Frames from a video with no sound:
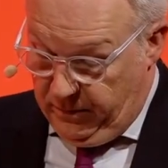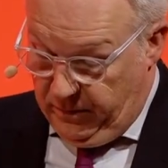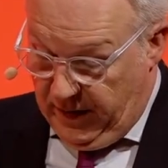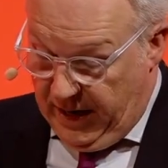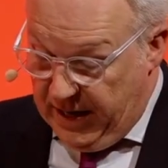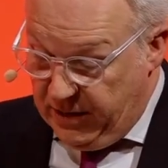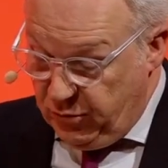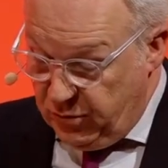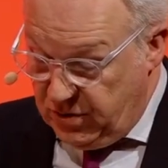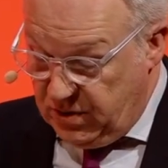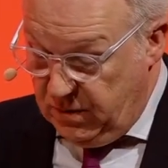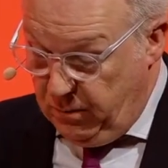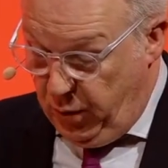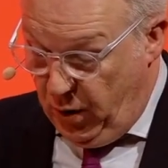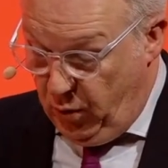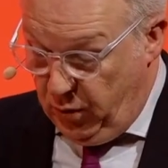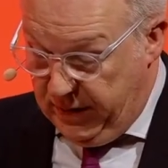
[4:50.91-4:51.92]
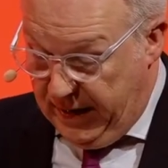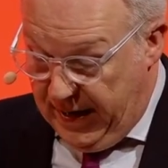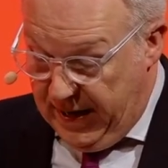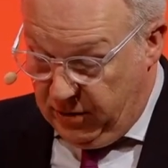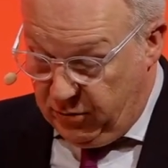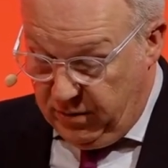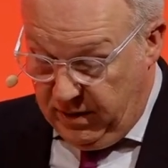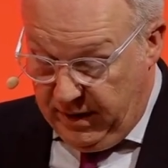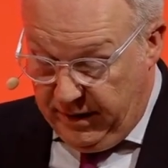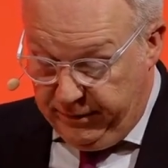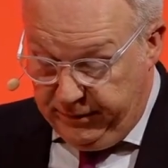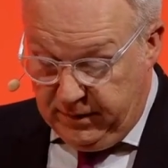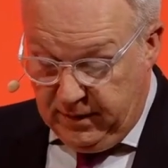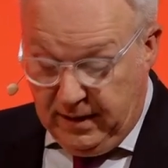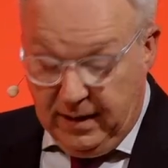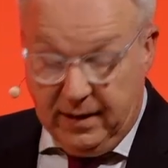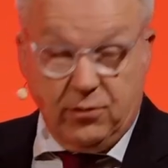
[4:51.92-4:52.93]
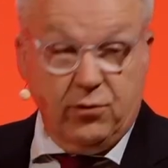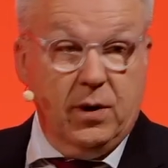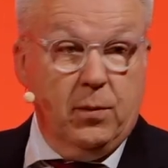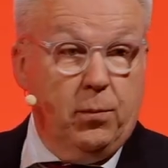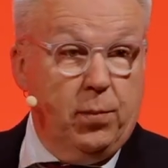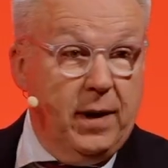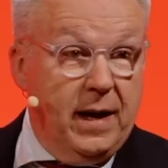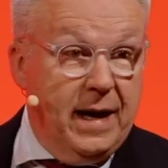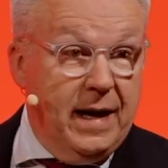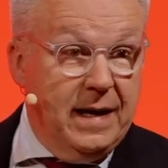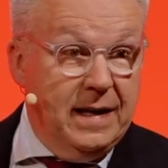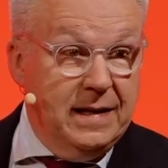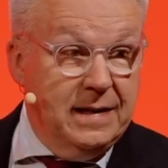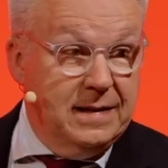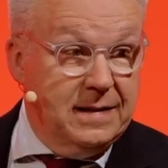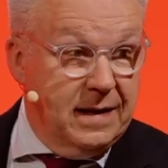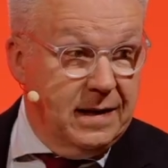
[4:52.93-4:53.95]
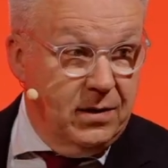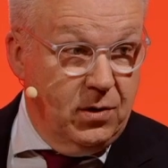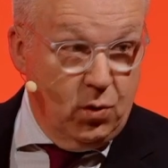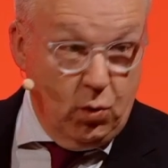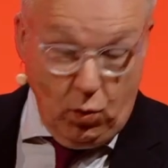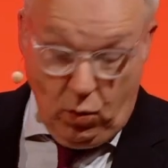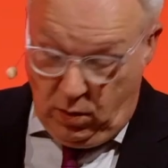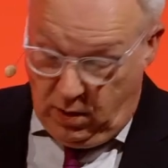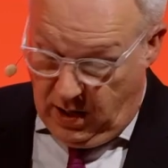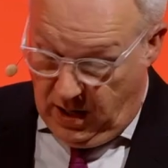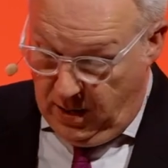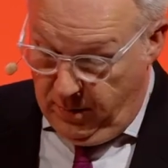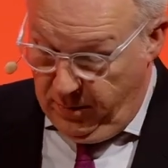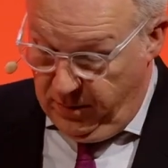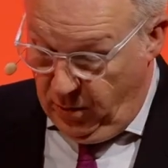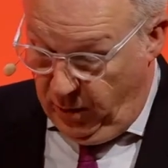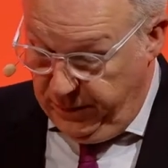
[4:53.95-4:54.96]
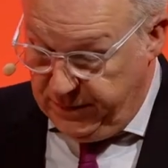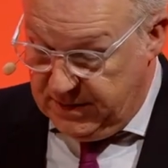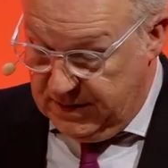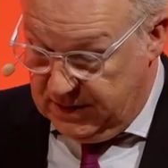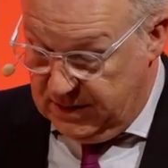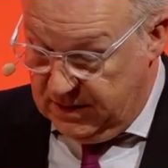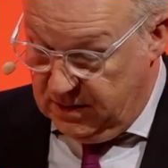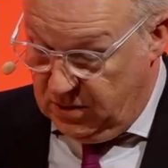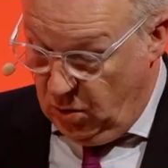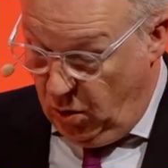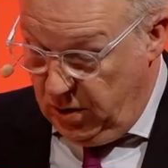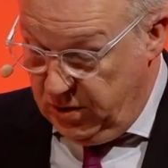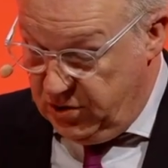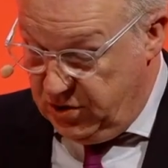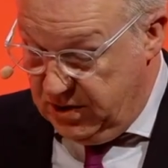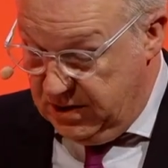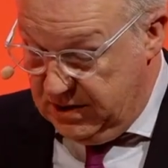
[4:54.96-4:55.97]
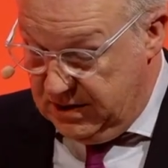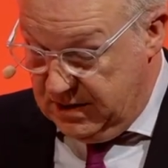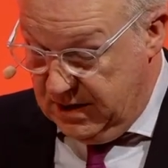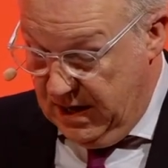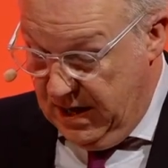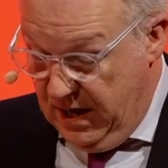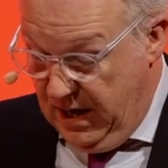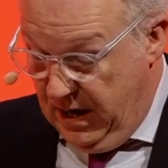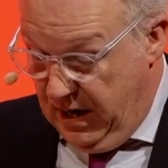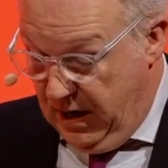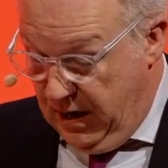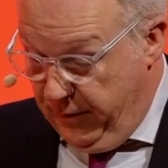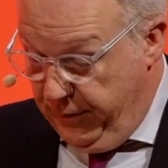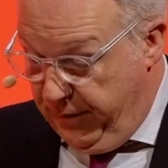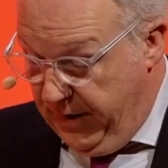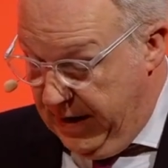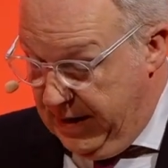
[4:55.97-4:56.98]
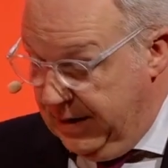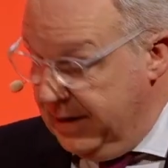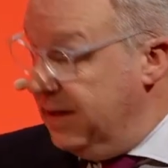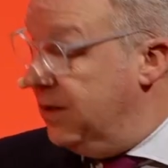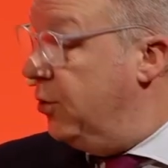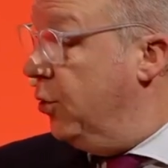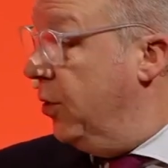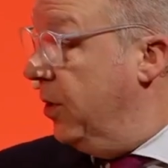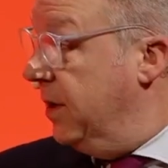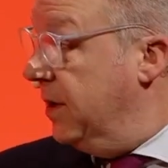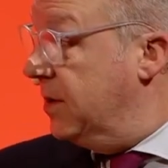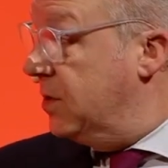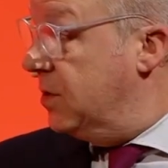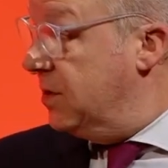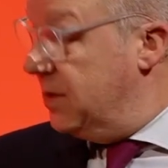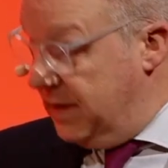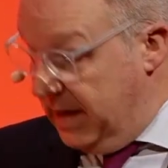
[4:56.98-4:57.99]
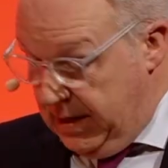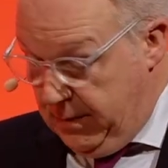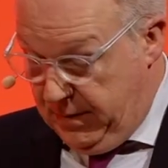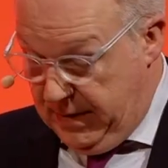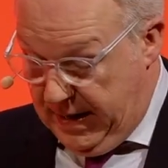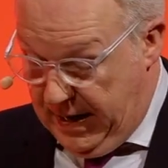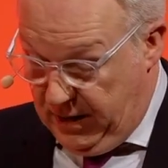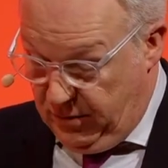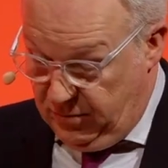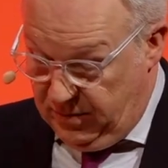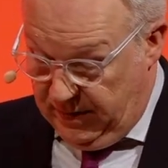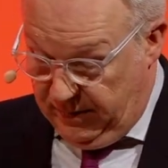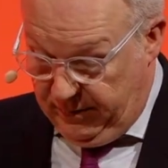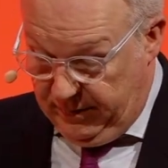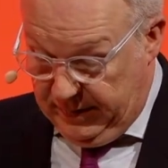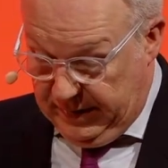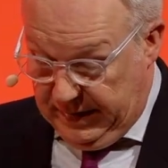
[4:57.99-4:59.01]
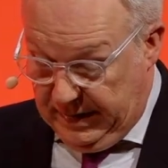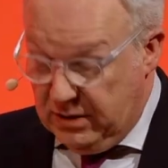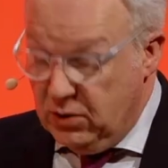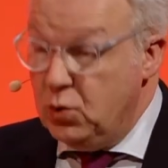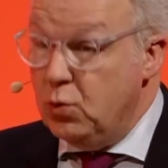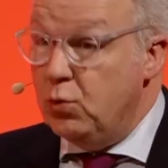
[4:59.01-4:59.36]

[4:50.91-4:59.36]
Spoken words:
Hydrogen-powered aircraft, electric planes, and new carbon offset technologies are finally turning sustainable air travel into